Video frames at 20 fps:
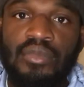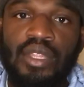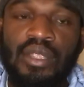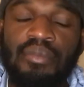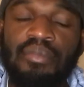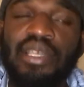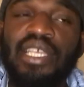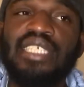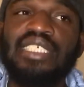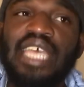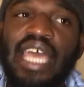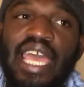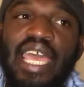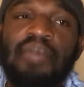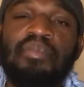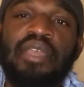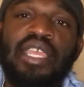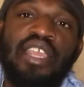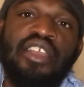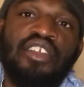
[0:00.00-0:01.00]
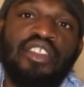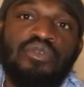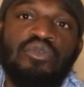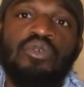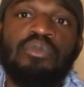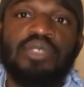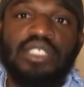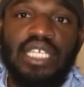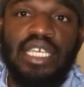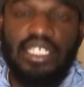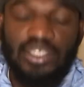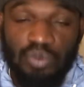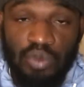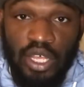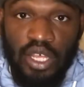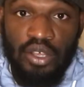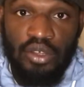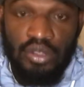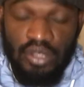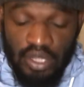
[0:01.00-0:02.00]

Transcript: because I have been hearing the rumors as well.